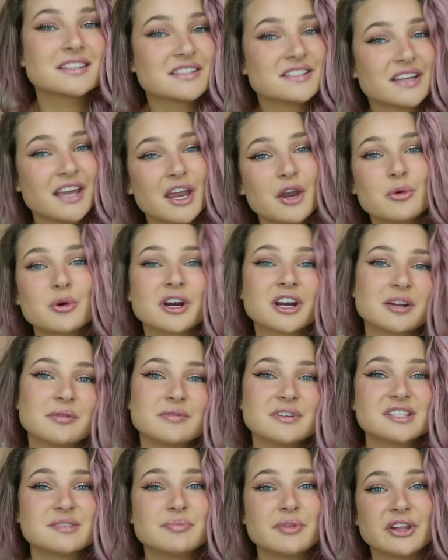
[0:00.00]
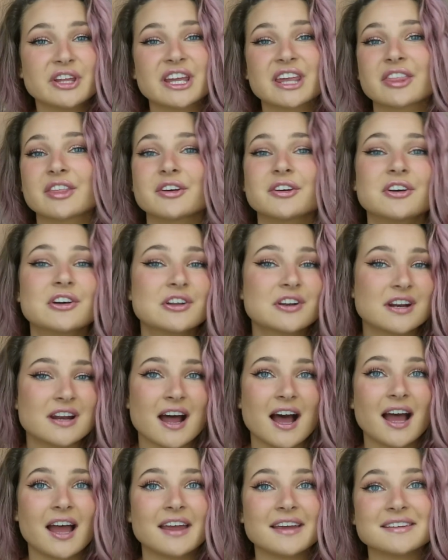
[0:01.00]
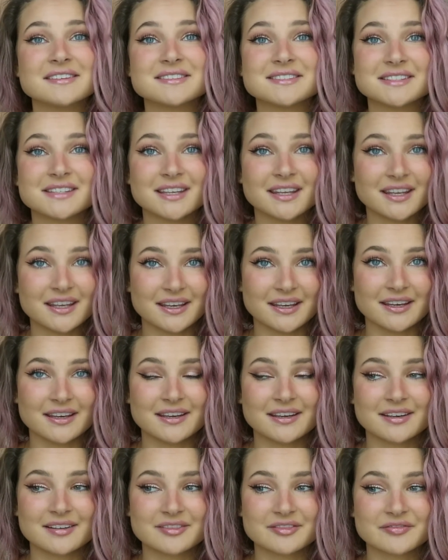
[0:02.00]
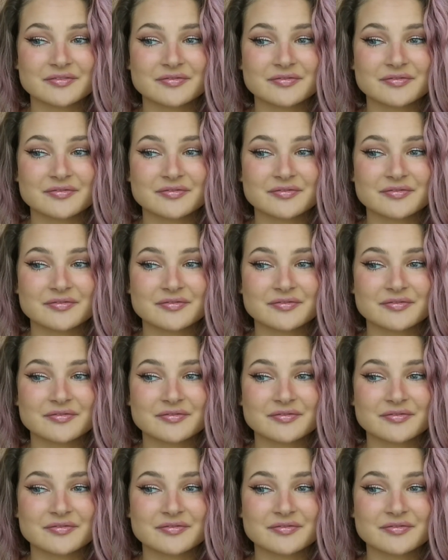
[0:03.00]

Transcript: Today we're going to be spilling the hooded eye tea.